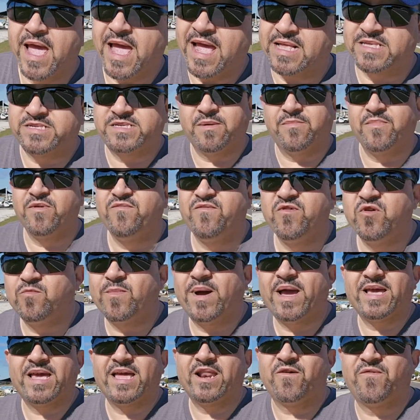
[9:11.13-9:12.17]
And some of you
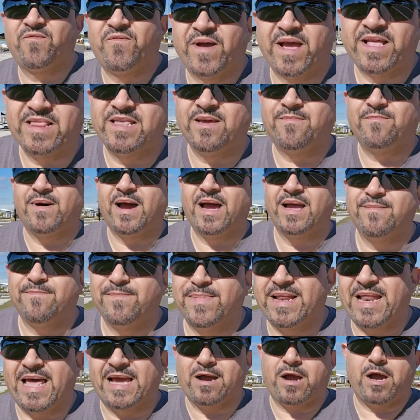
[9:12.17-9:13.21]
might get offended,
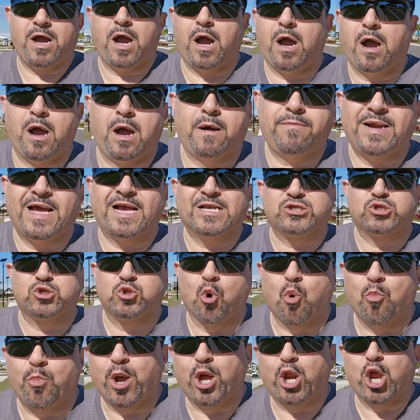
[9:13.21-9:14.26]
might be like, oh, I'm not
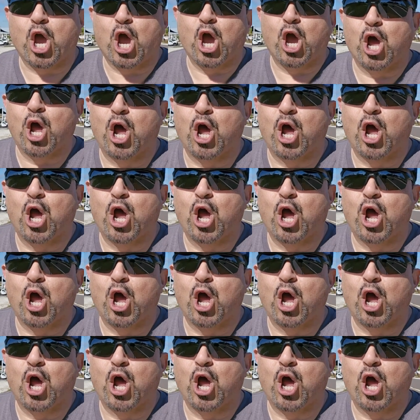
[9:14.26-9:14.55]
stupid.